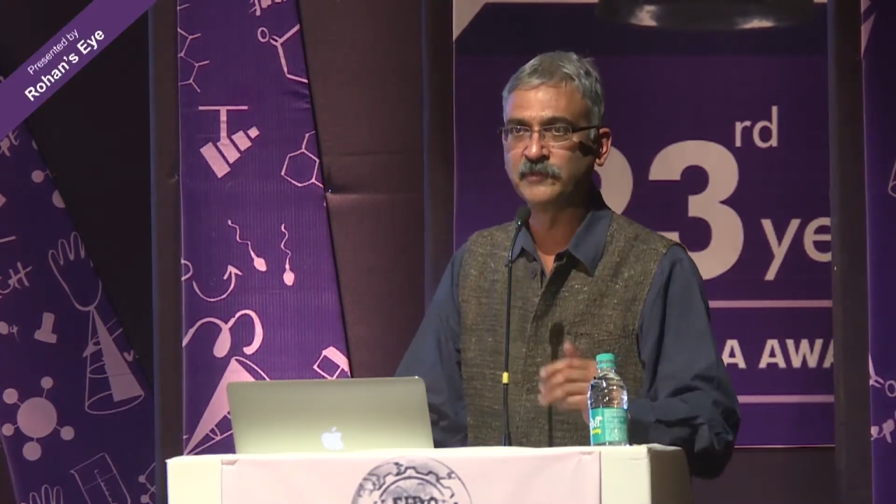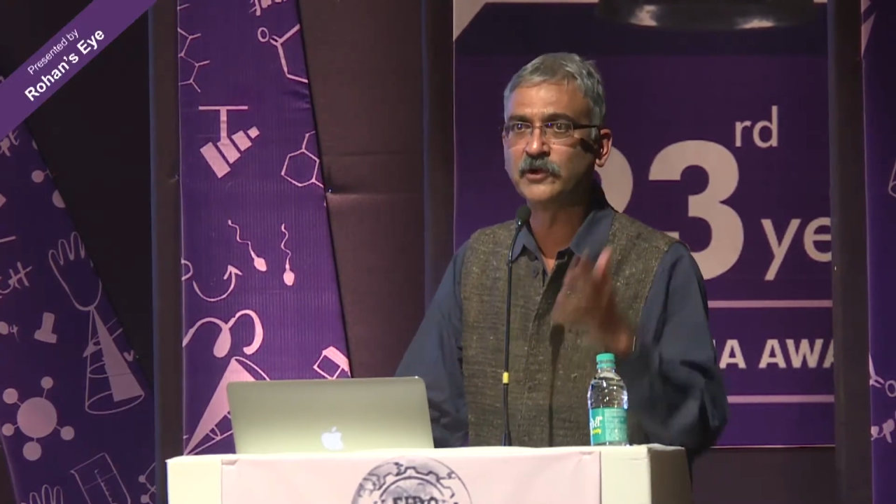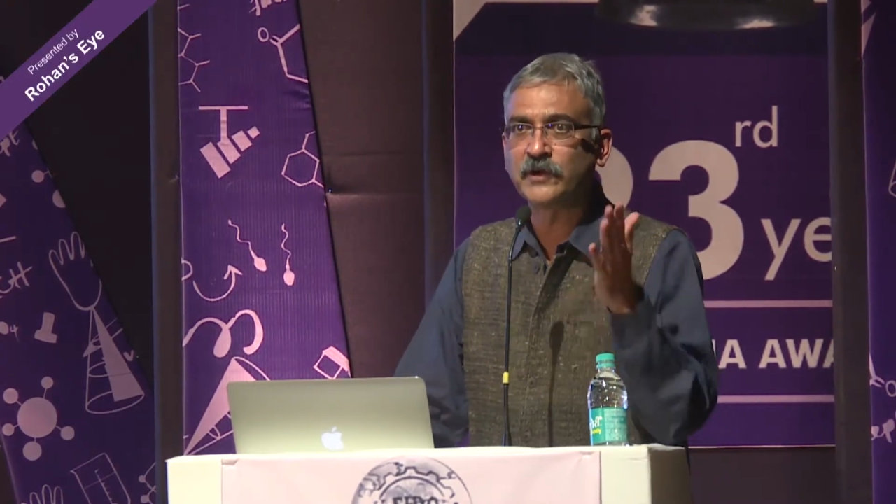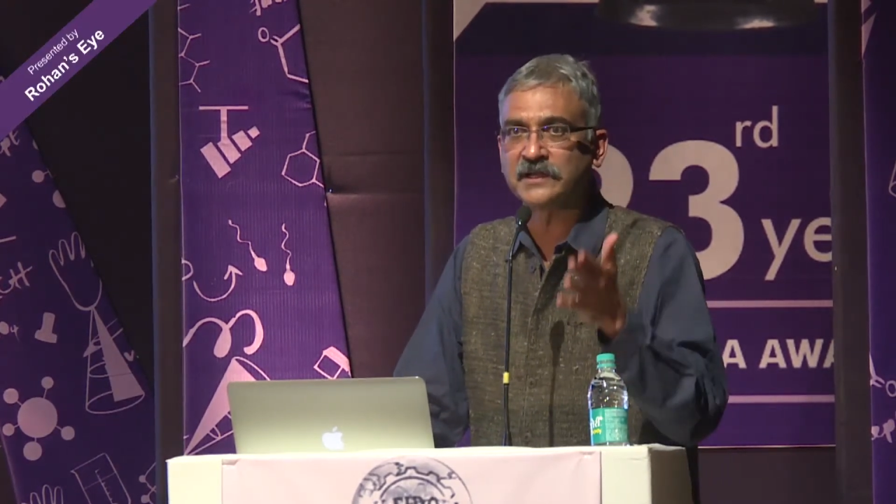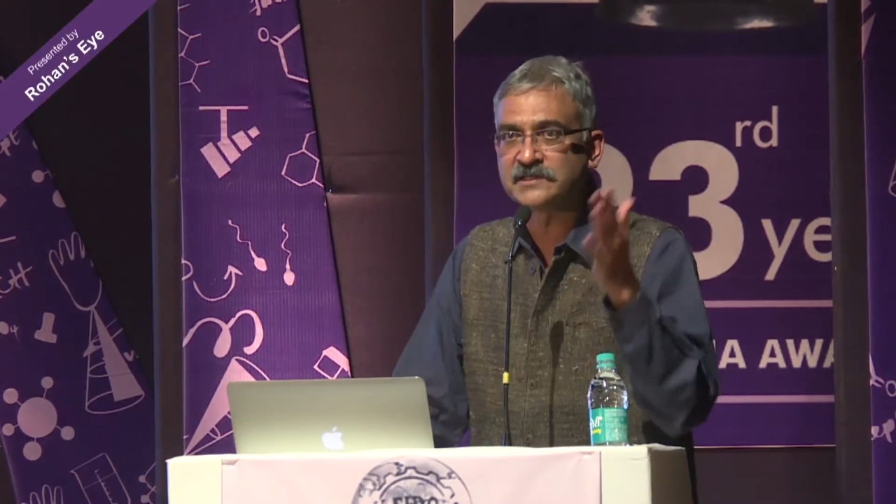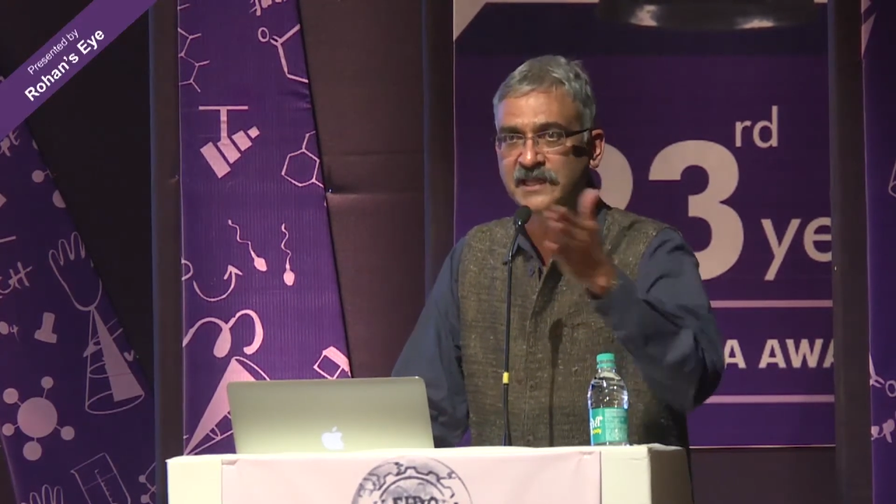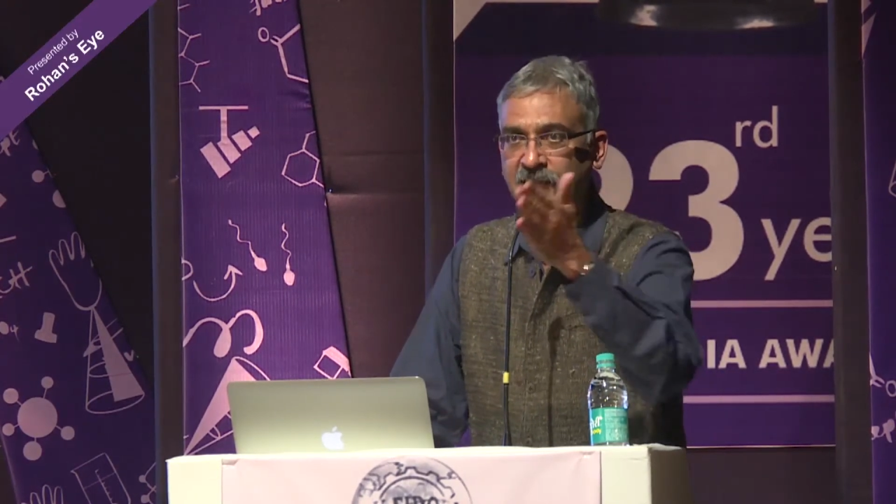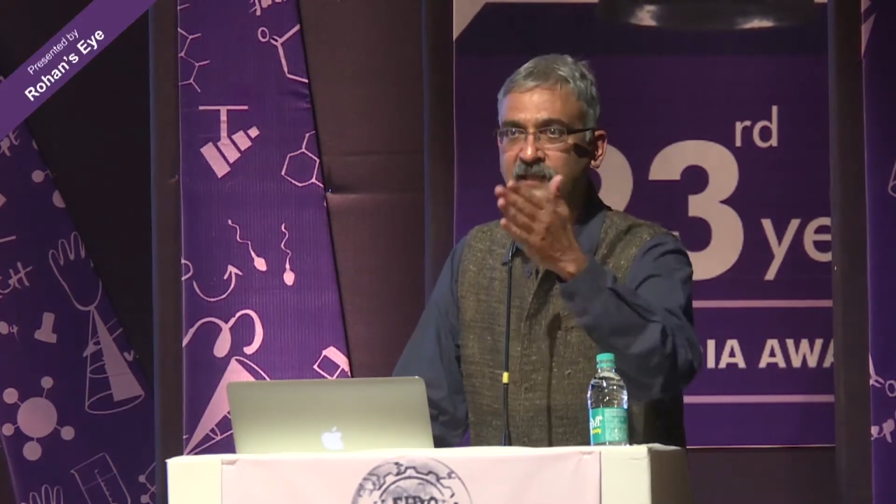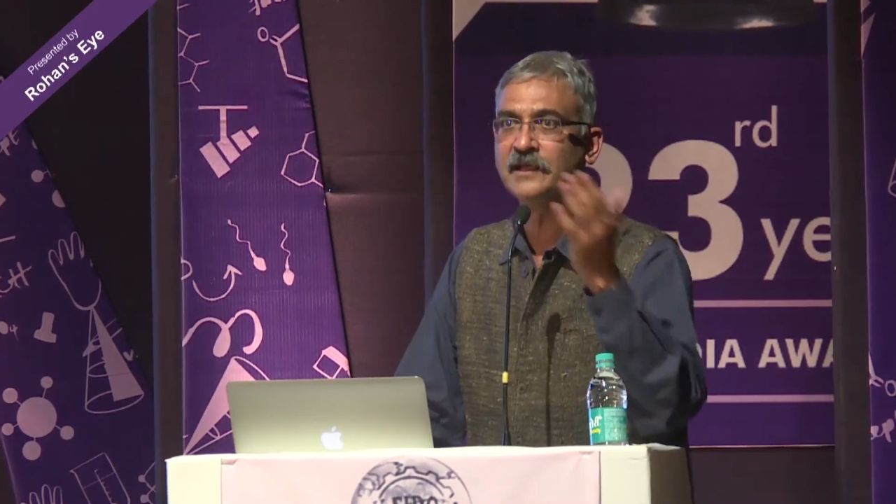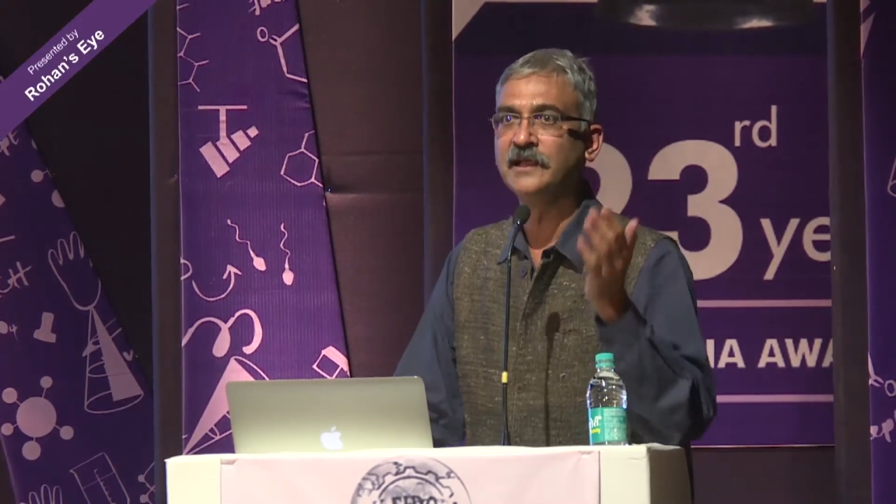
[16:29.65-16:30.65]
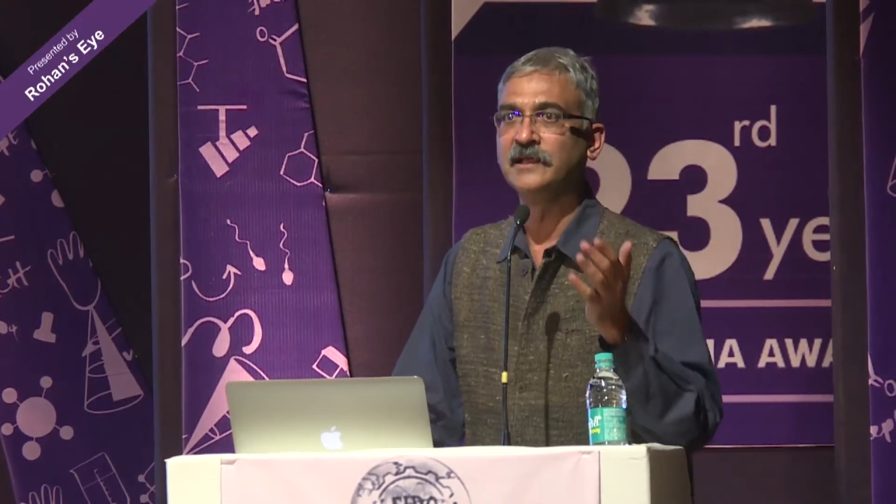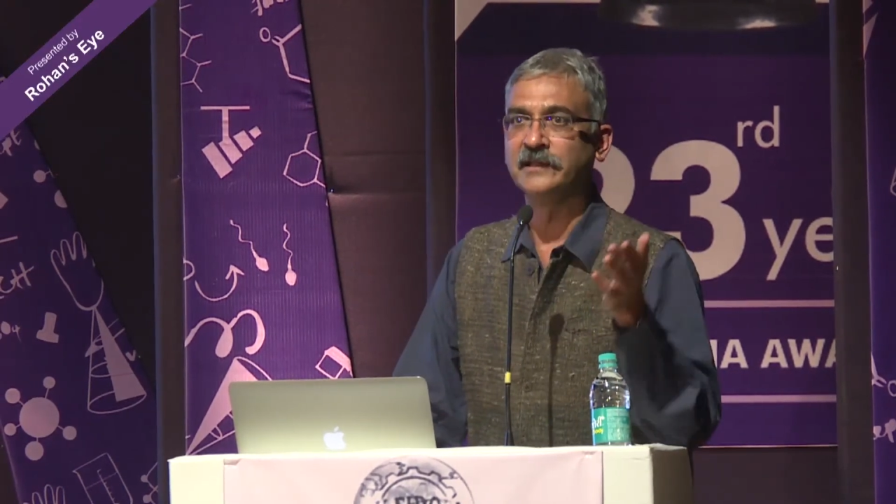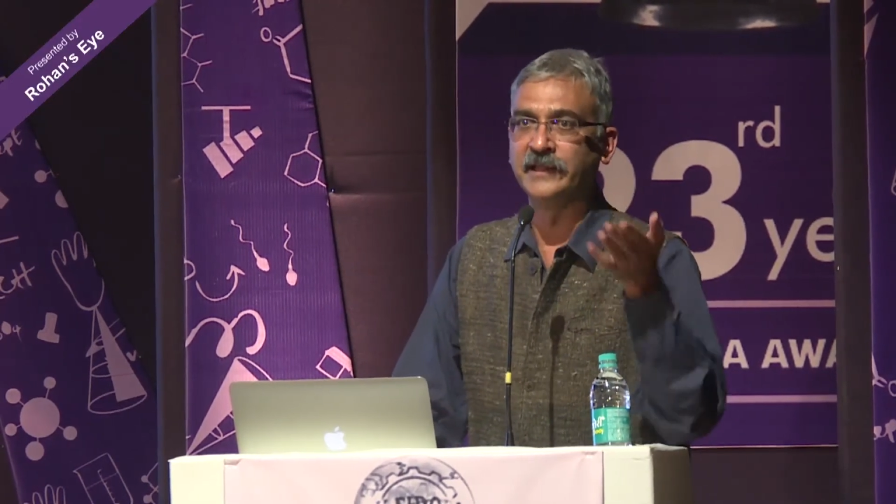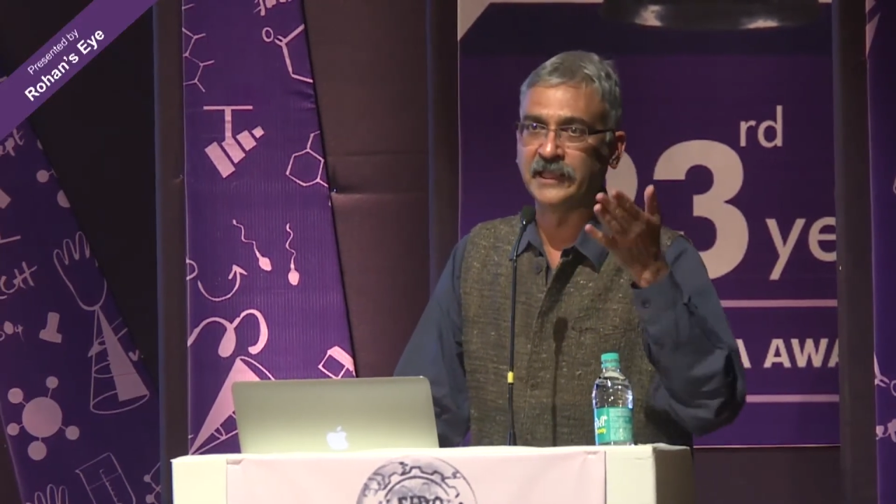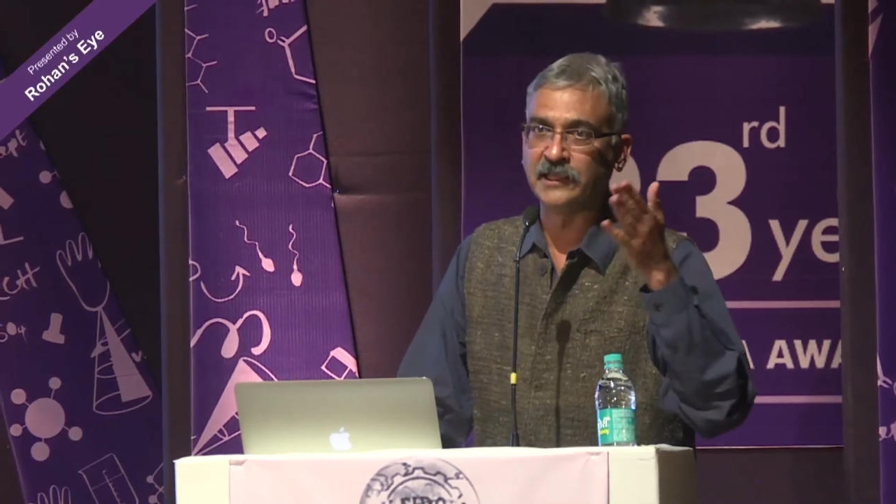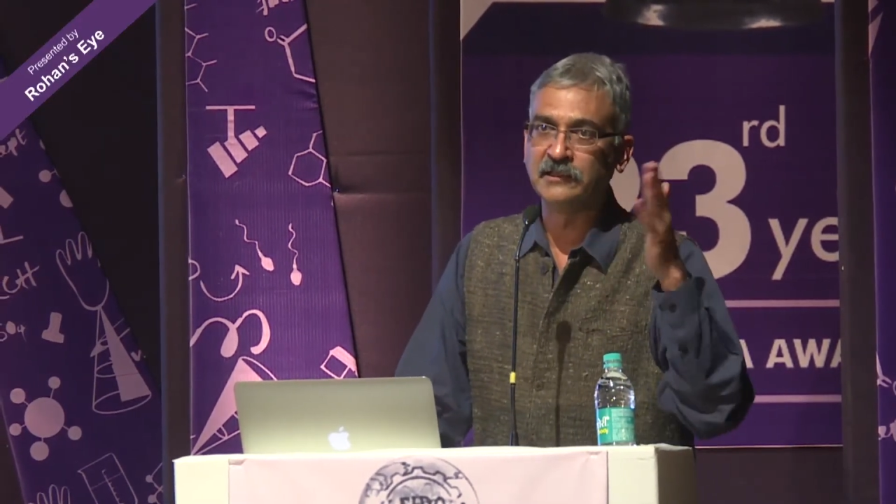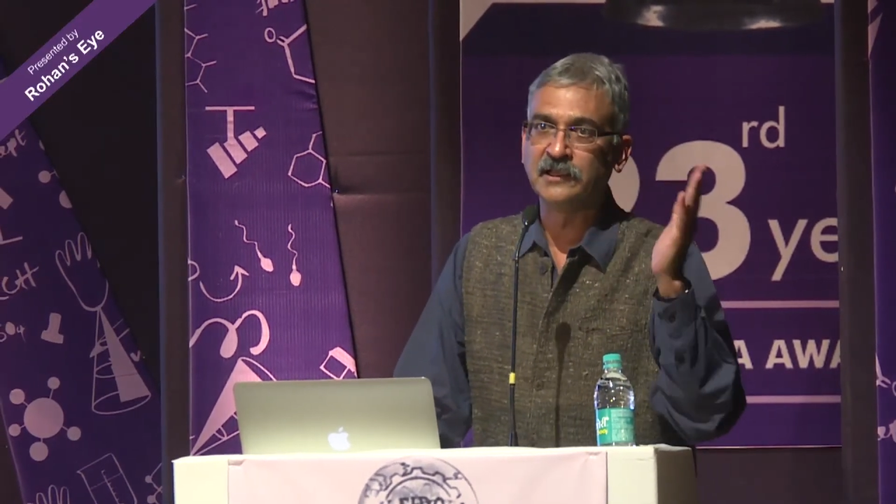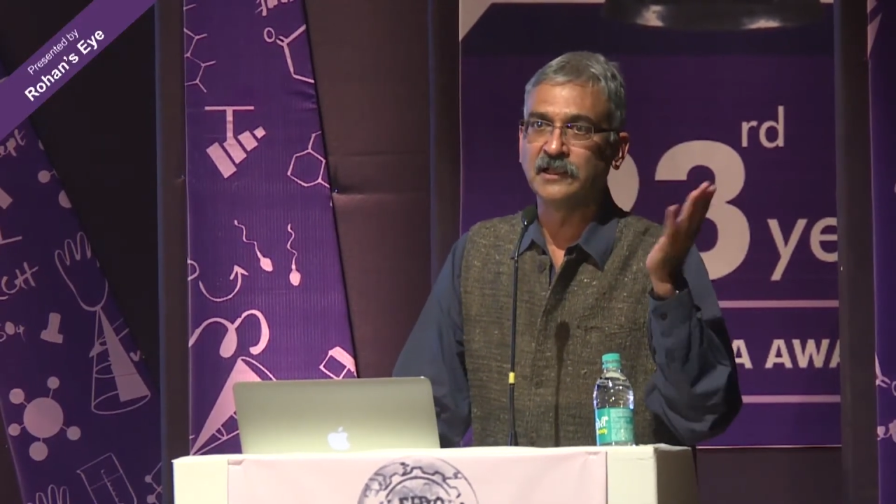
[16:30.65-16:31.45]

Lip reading: We don't understand the